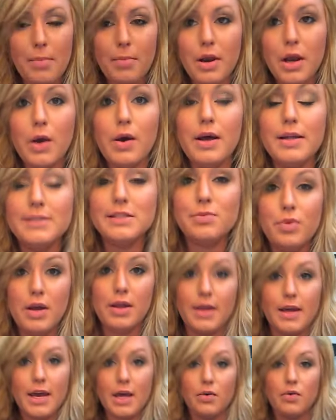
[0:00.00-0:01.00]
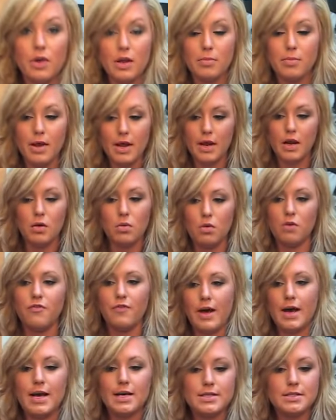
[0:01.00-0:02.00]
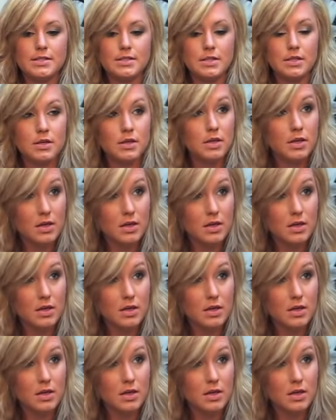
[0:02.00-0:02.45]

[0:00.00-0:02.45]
going to go ahead and spray the Kenra in my hair real fast.